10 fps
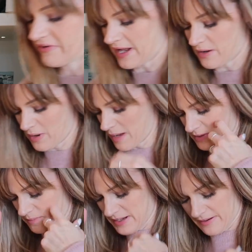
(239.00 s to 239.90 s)
forget how
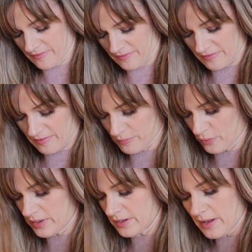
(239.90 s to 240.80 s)
many bags at some
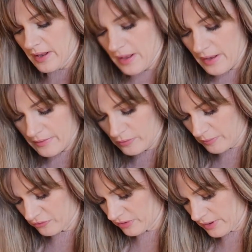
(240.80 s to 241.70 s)
point. Not much in